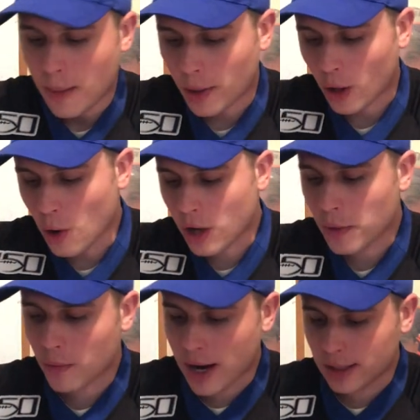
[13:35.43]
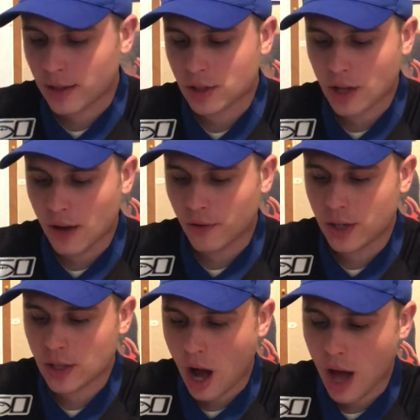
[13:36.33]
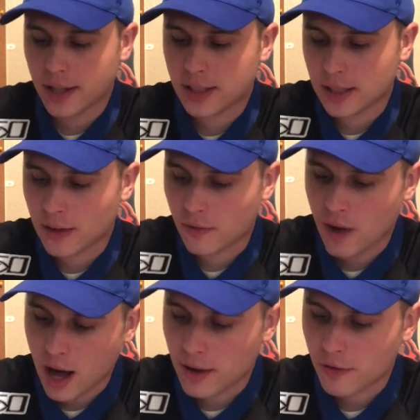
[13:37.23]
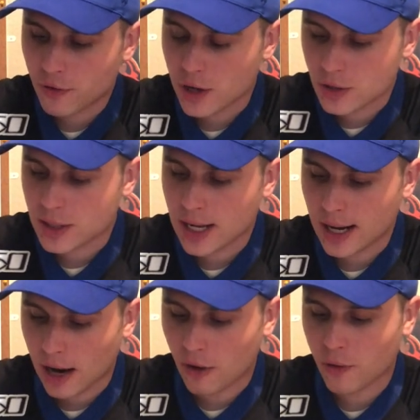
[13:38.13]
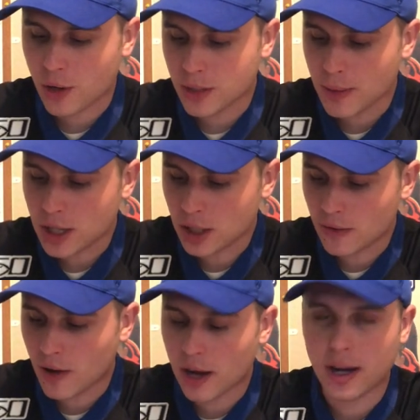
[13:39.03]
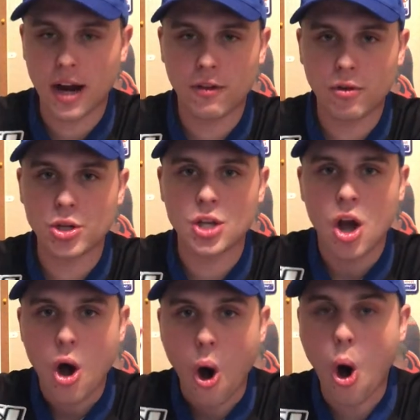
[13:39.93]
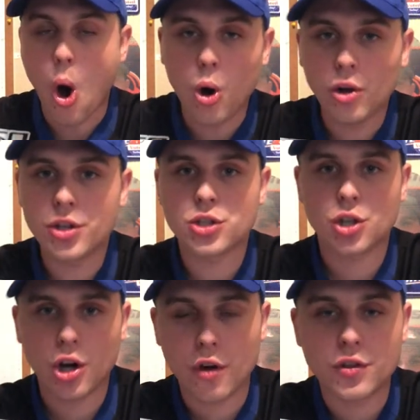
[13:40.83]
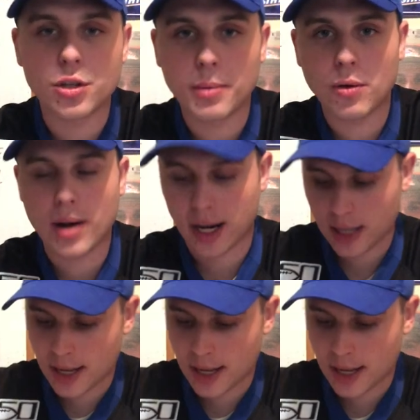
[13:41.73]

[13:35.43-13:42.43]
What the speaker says: But who could be ranked out of this conference? Honestly, Nevada, Fresno State, and Air Force, especially Nevada and Air Force, all deserve to be ranked.